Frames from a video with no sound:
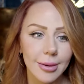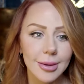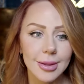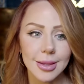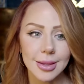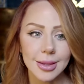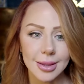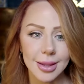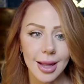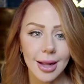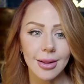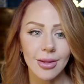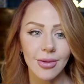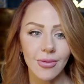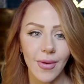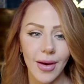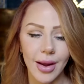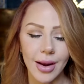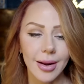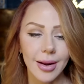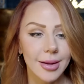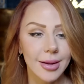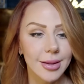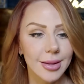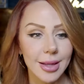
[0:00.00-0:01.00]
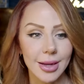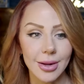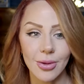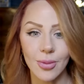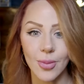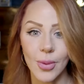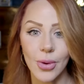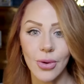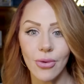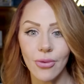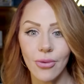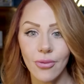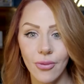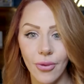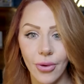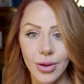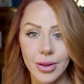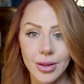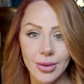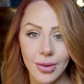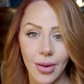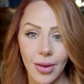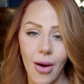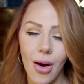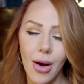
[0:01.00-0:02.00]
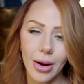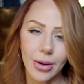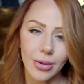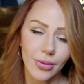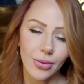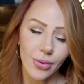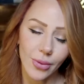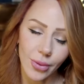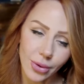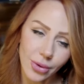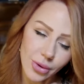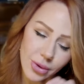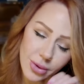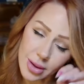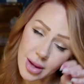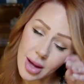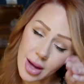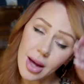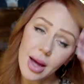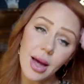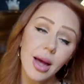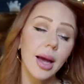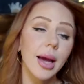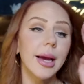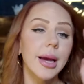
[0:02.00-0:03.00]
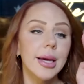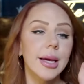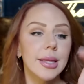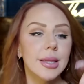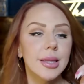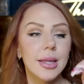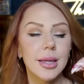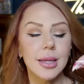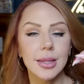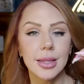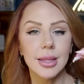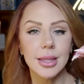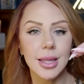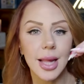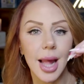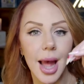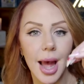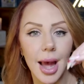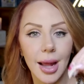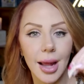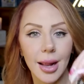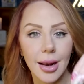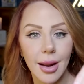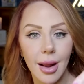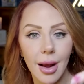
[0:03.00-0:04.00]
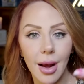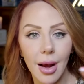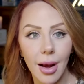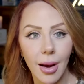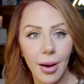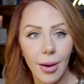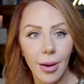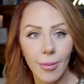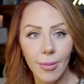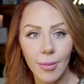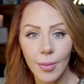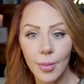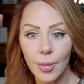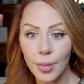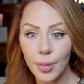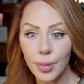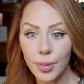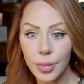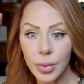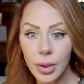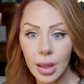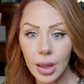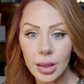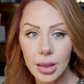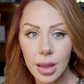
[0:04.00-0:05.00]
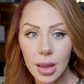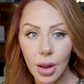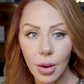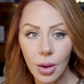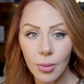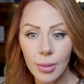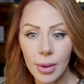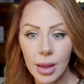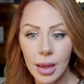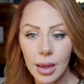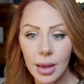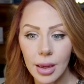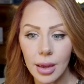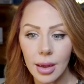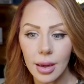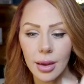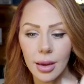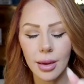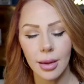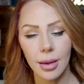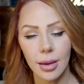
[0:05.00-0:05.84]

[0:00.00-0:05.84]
I said, That's fine. I said, It's beautiful, it's long, it's gorgeous. He says that, um, tell me.